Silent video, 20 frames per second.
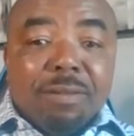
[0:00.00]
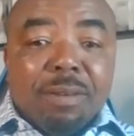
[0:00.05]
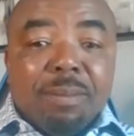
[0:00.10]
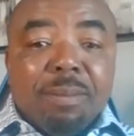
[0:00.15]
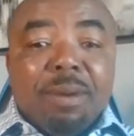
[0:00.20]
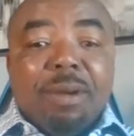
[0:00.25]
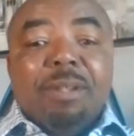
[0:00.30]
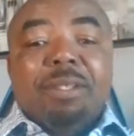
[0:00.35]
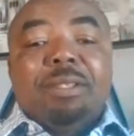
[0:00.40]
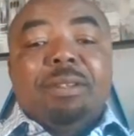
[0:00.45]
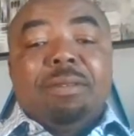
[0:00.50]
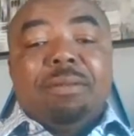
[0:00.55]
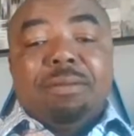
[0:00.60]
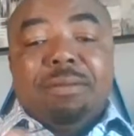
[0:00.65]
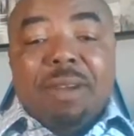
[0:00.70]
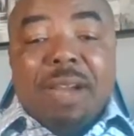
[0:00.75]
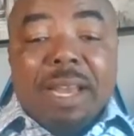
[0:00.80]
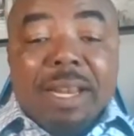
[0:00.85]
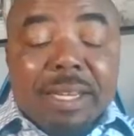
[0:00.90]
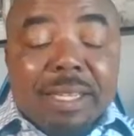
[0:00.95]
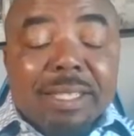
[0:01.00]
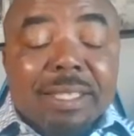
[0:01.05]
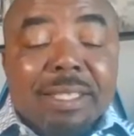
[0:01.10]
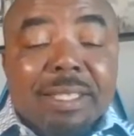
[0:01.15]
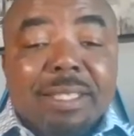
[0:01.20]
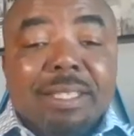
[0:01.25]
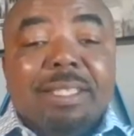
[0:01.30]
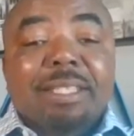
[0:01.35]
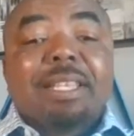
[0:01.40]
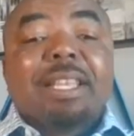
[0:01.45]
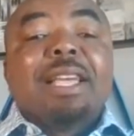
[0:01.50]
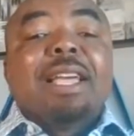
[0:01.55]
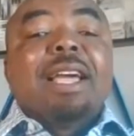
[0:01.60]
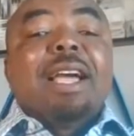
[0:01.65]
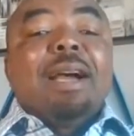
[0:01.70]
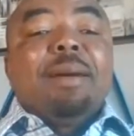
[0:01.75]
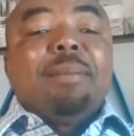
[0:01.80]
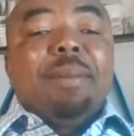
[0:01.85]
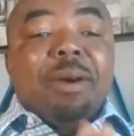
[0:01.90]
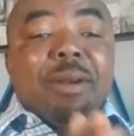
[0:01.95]
about your finances,
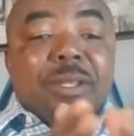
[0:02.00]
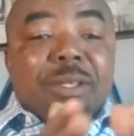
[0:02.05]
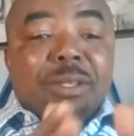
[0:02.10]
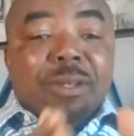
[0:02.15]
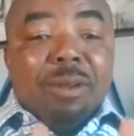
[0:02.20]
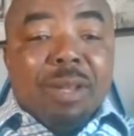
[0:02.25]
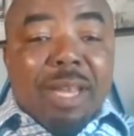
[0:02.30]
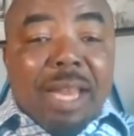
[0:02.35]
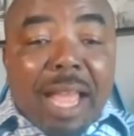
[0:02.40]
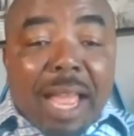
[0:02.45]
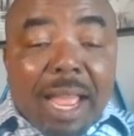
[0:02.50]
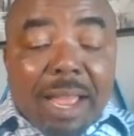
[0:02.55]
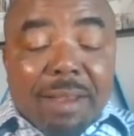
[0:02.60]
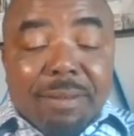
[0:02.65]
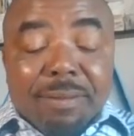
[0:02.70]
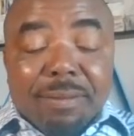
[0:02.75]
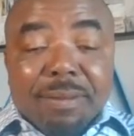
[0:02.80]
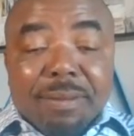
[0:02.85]
about your life,